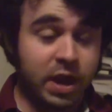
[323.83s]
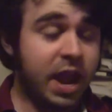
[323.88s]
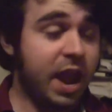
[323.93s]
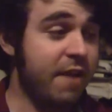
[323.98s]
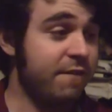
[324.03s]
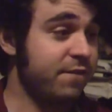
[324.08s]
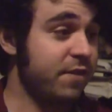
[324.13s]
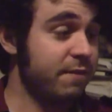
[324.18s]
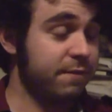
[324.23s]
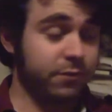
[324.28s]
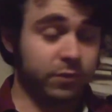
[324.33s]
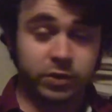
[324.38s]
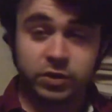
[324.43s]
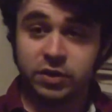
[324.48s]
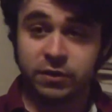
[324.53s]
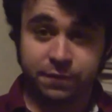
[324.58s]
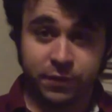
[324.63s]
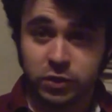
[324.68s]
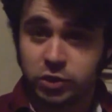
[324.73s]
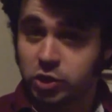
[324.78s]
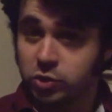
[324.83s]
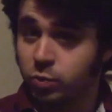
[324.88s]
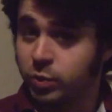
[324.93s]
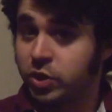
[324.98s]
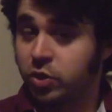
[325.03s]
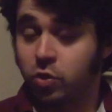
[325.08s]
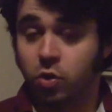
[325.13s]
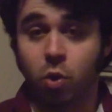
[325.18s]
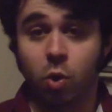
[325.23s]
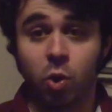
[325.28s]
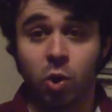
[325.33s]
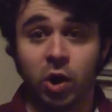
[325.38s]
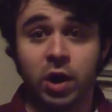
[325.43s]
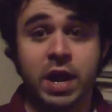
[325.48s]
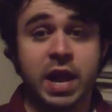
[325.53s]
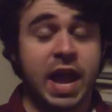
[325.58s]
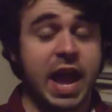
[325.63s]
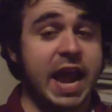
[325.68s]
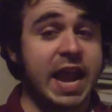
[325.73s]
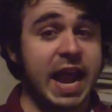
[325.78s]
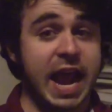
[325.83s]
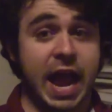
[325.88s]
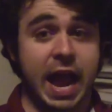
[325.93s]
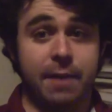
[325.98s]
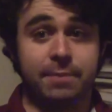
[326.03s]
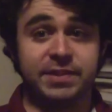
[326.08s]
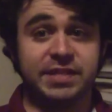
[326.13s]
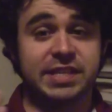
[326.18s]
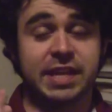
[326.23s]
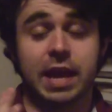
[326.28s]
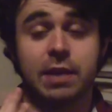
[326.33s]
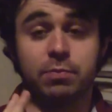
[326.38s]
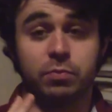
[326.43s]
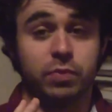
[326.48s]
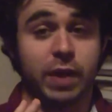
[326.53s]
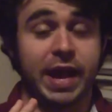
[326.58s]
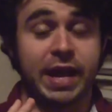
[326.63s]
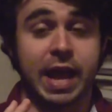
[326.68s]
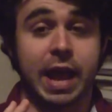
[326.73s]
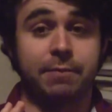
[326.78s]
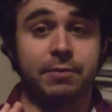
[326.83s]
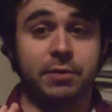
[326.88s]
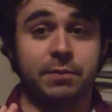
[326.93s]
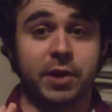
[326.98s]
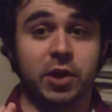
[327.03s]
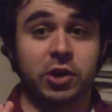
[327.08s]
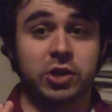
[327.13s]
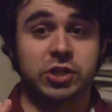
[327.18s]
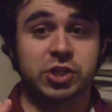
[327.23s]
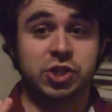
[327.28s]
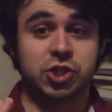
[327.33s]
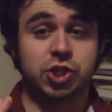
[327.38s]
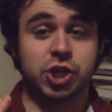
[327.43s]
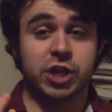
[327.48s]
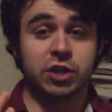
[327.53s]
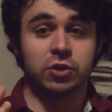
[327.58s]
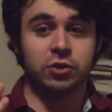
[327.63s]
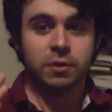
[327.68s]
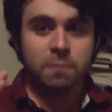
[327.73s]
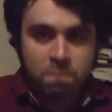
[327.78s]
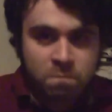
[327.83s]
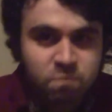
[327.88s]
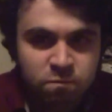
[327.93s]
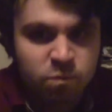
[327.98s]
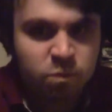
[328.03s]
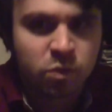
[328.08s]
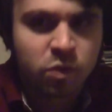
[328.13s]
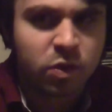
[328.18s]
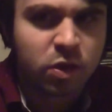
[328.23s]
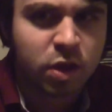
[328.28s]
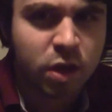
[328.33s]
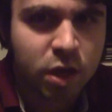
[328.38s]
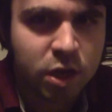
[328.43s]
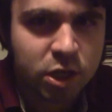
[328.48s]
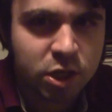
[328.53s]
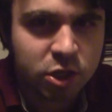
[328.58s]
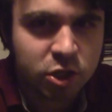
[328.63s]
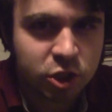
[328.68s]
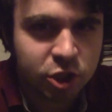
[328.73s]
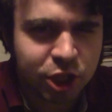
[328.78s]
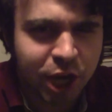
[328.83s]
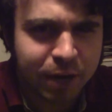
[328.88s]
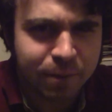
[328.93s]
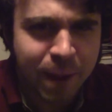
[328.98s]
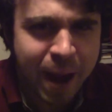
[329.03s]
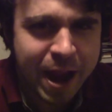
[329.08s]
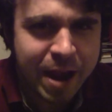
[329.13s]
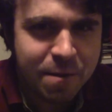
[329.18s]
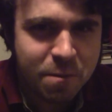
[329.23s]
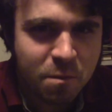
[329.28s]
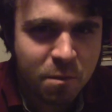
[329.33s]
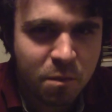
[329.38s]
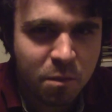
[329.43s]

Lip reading: if it fuses with your core and it happens to get by Captain America's shield, checkmate.